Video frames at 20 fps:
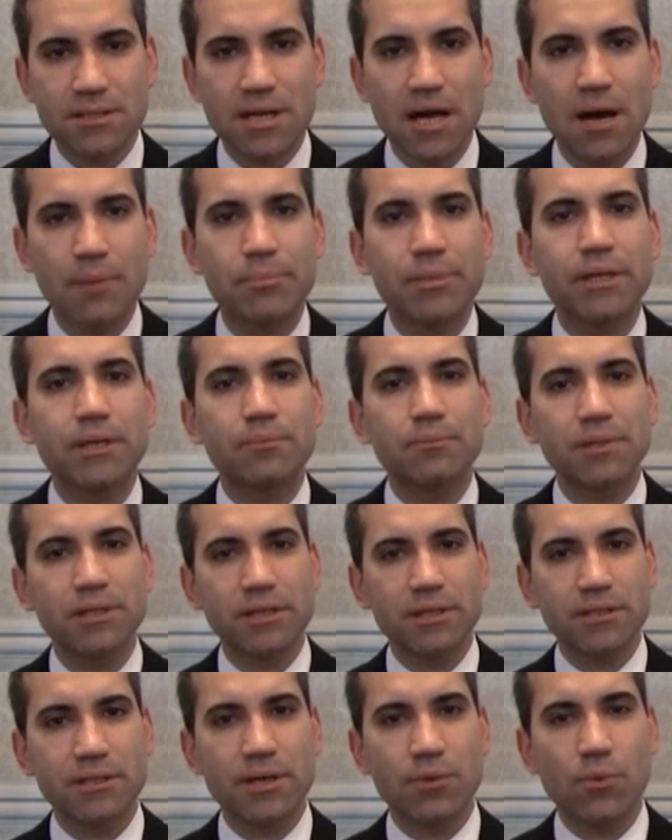topic
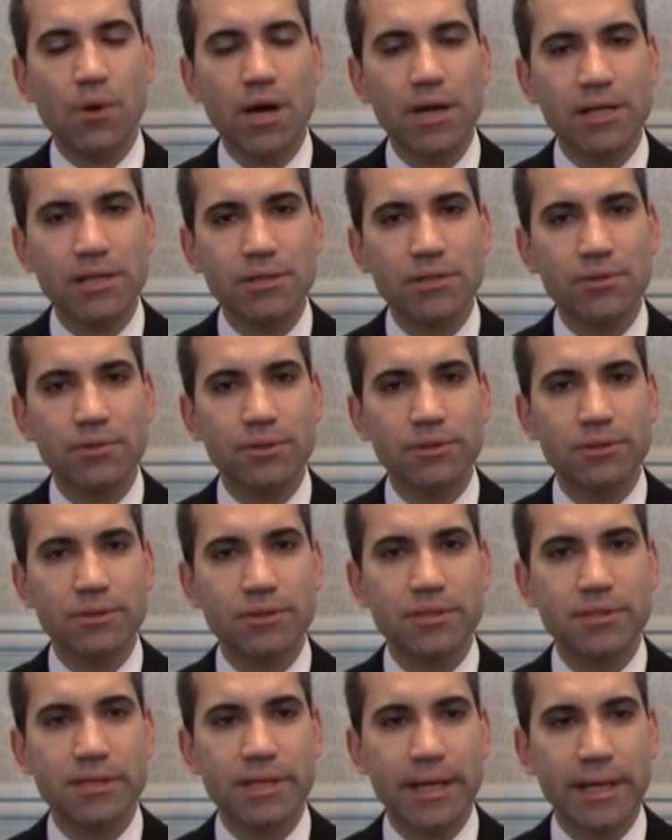because I wanted to
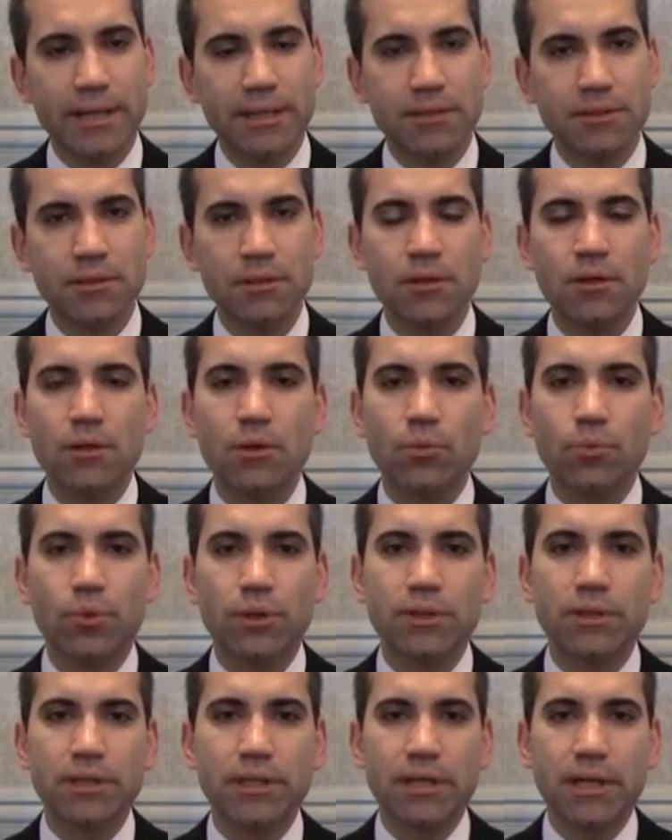understand
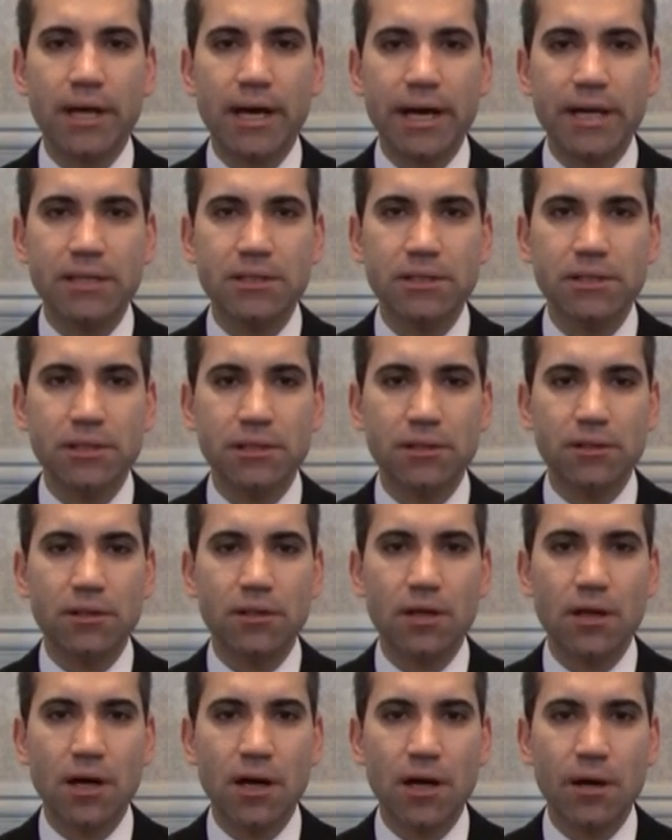what the
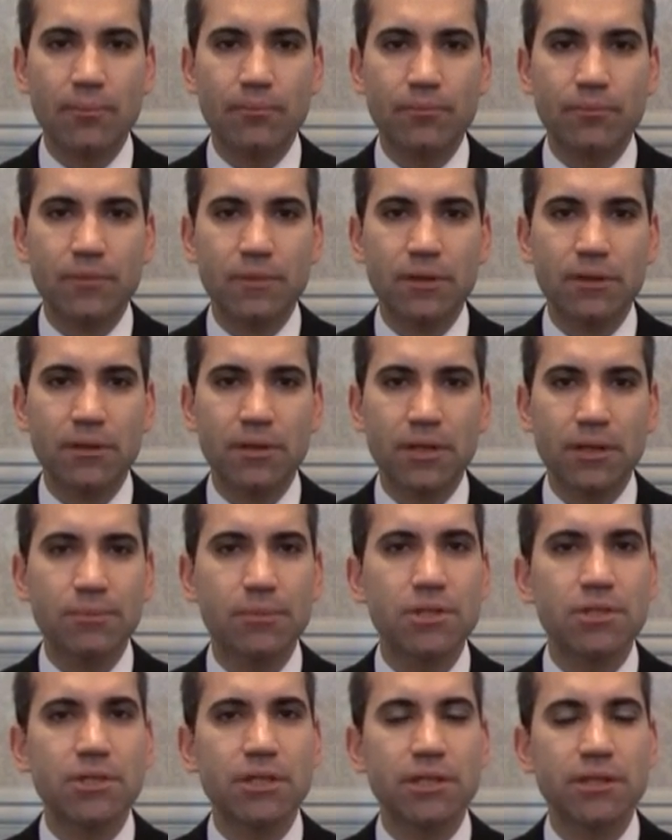ideal
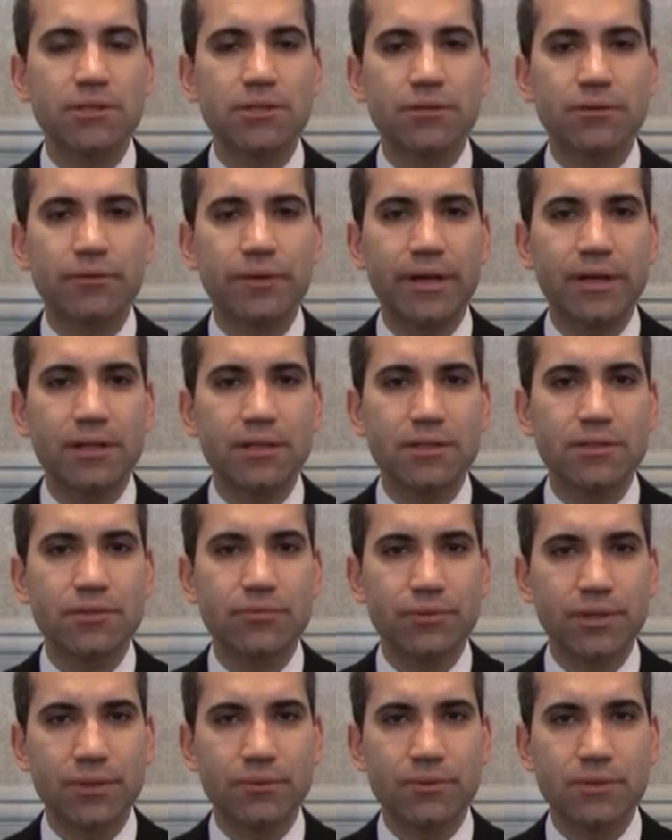imaging surveillance
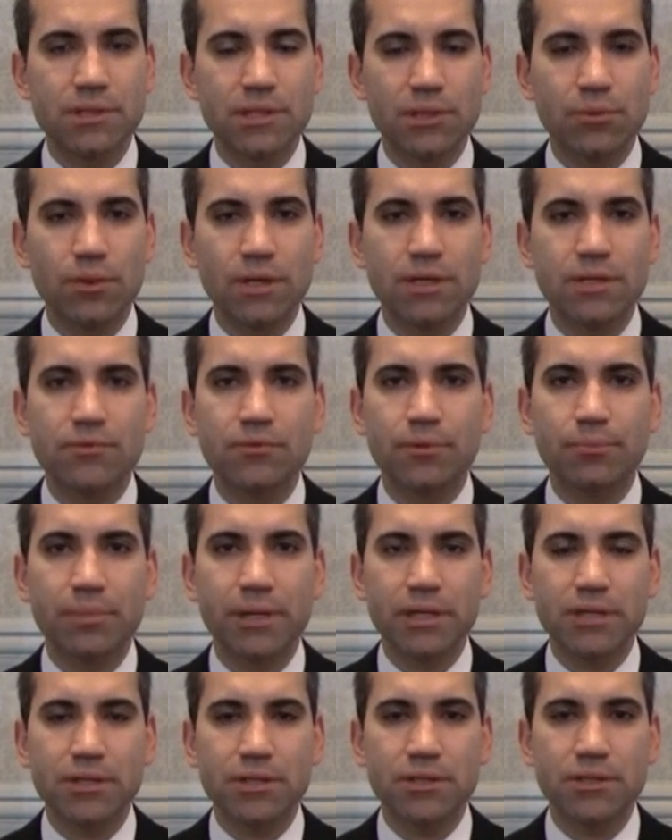frequency was for
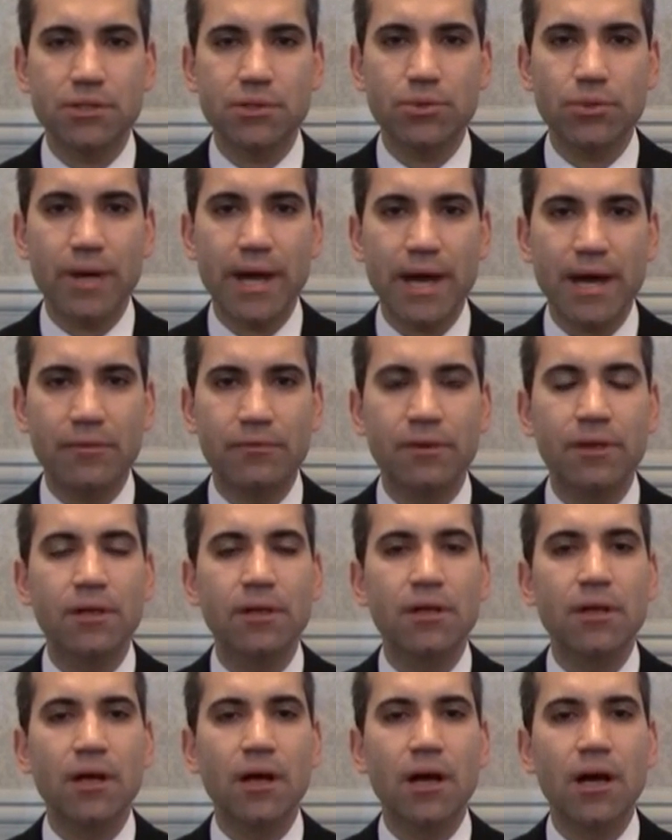patients who have
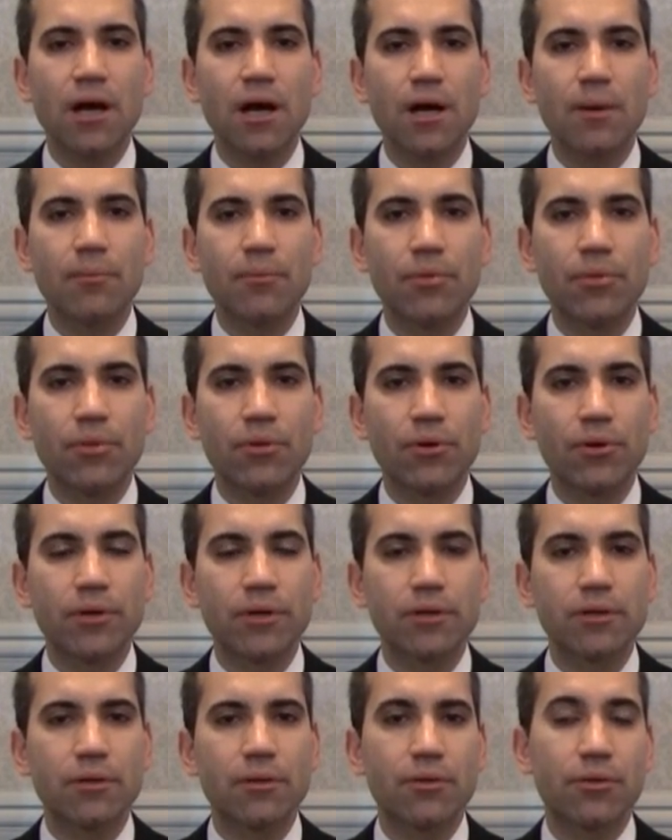
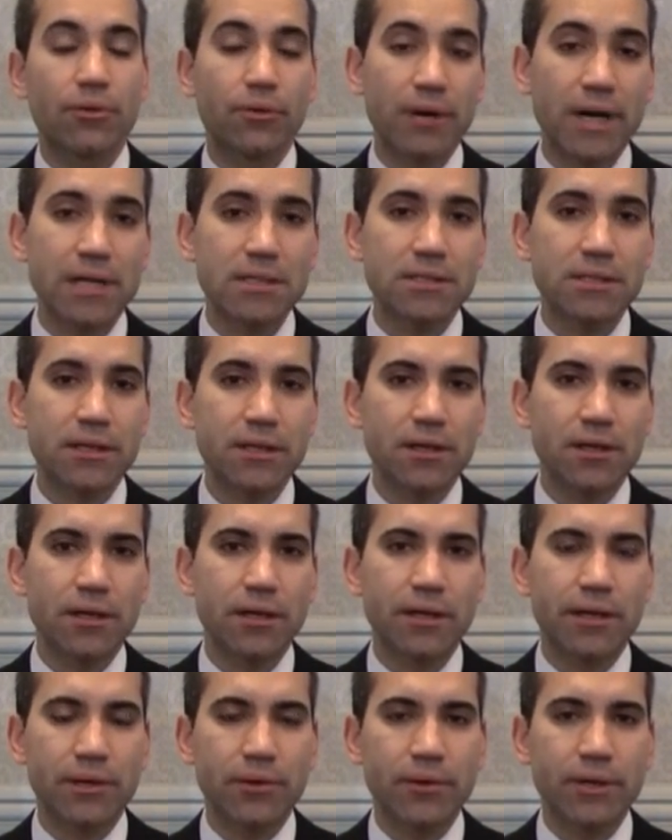thoracic
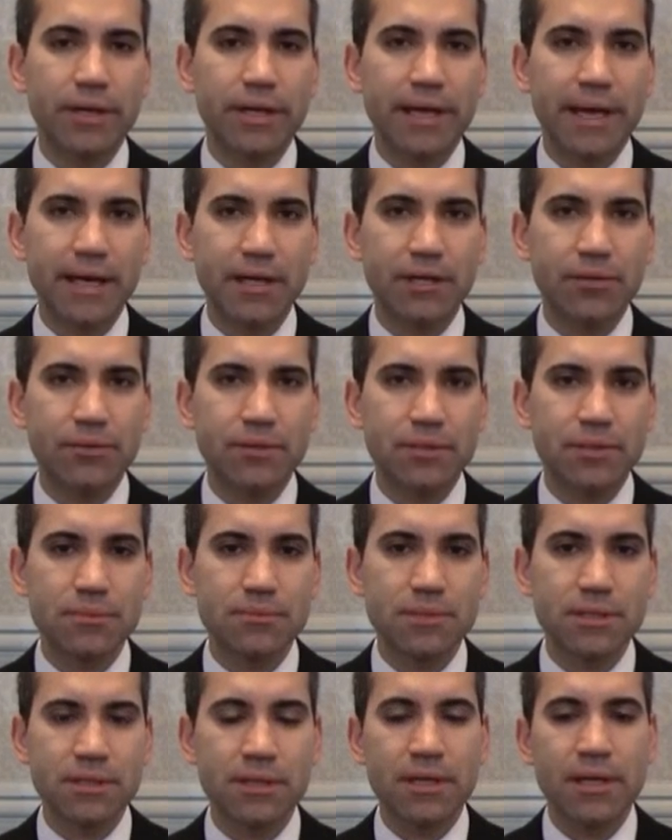aortic
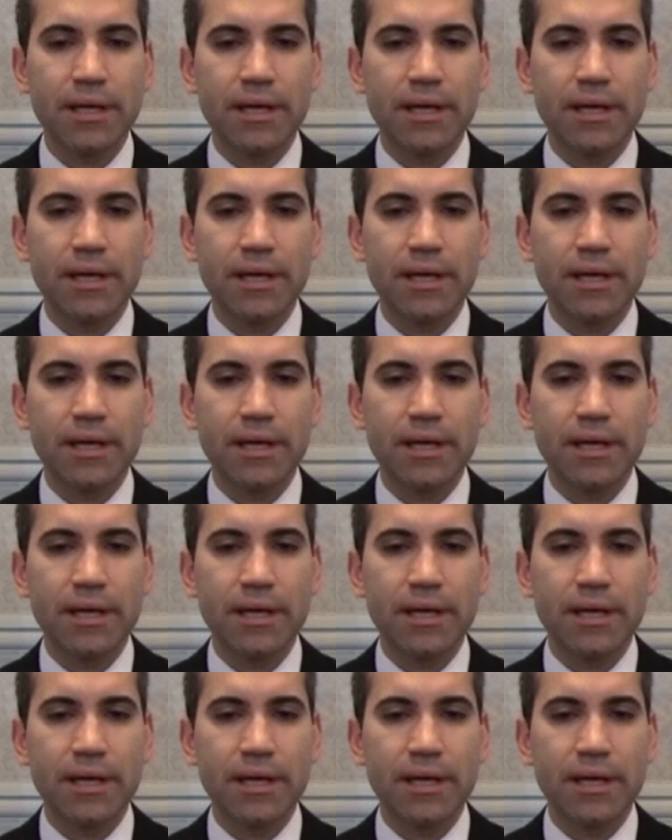aneurysms.